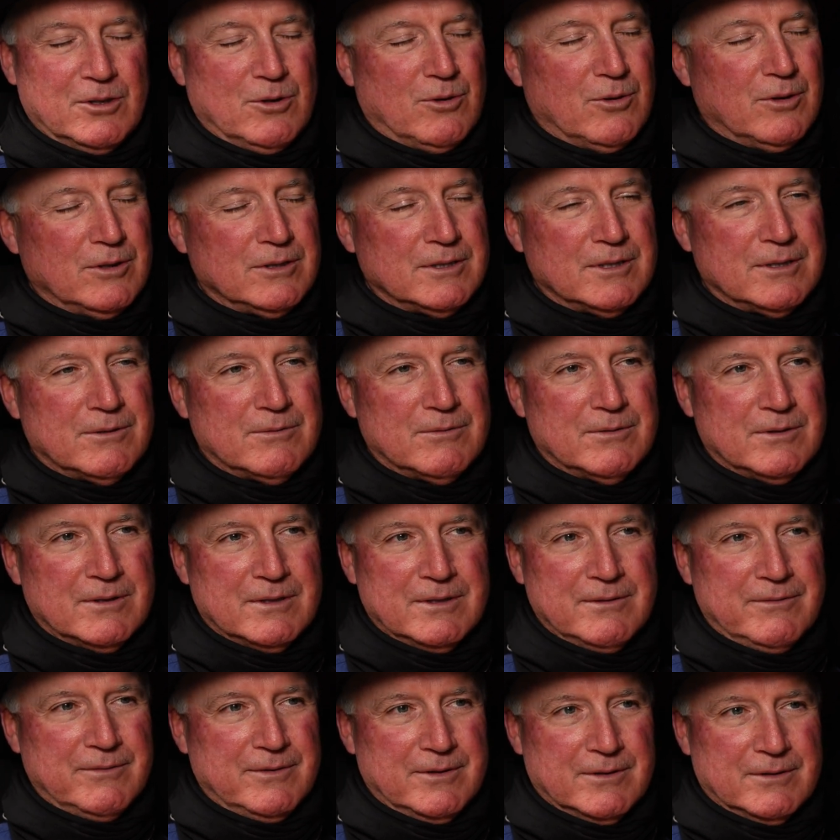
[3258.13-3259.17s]
the horse can
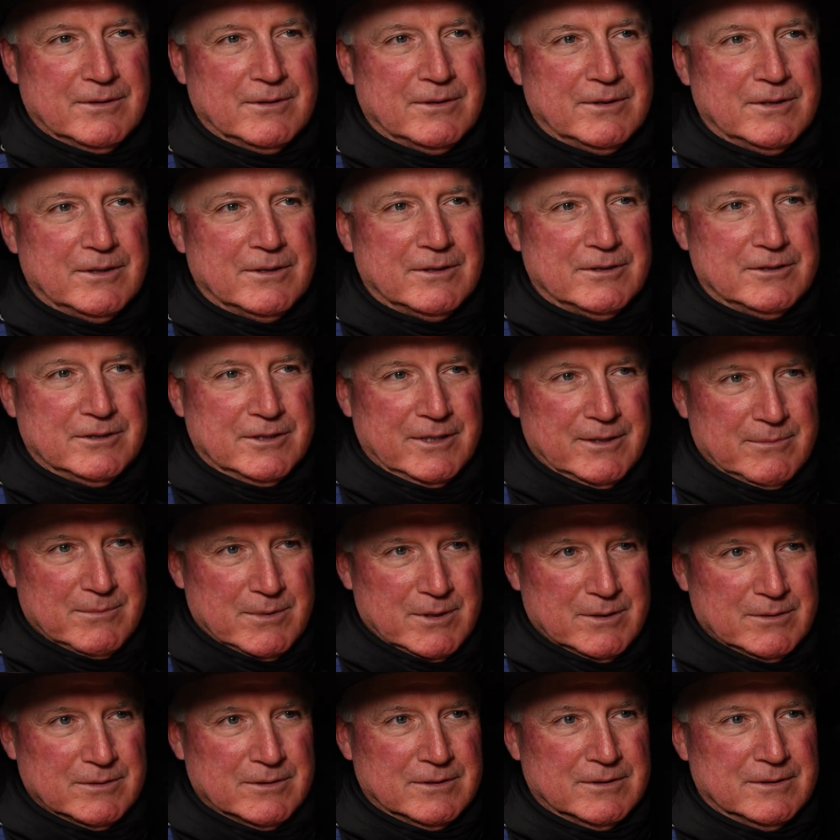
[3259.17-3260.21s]
really feel your seat
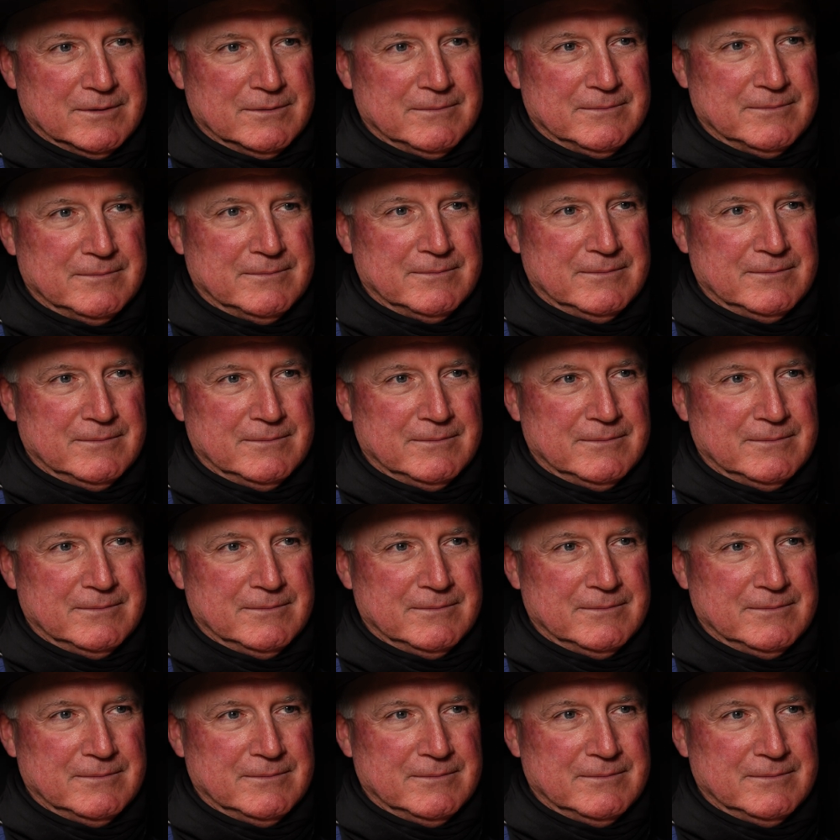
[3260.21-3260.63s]
bones.